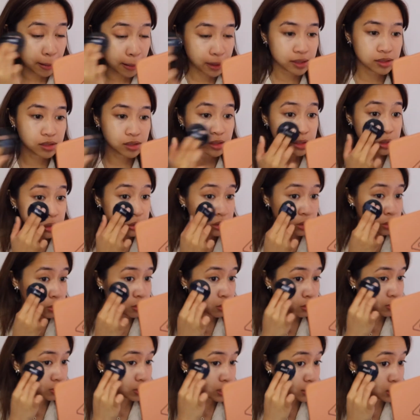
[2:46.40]

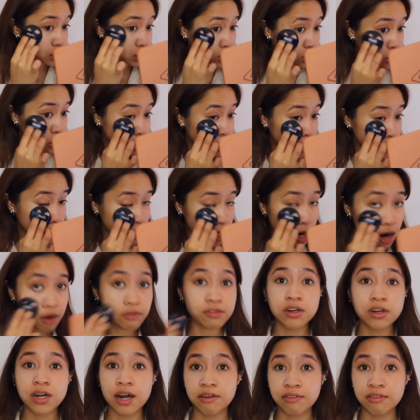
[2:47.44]
So let's just try to cover